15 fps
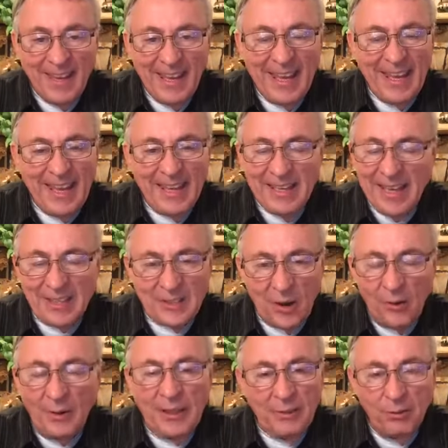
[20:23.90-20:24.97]
It's
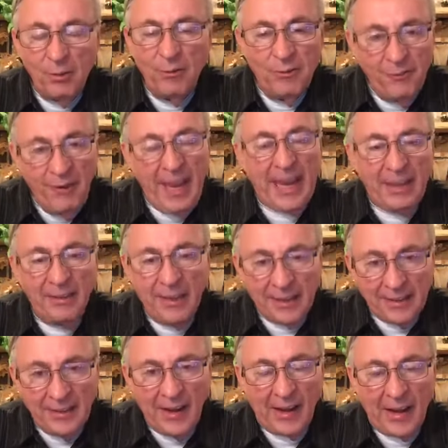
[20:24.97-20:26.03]
only through faith
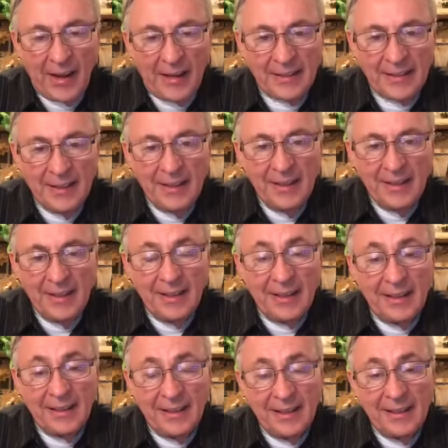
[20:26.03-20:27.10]
in God uh,
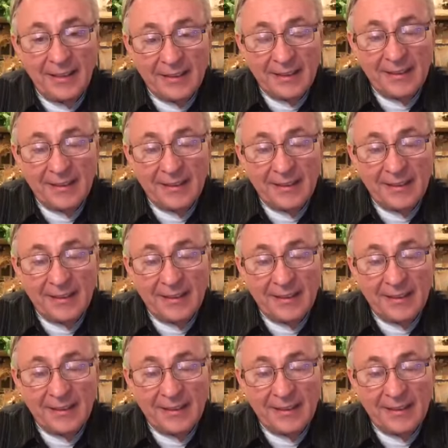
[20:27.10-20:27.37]
uh,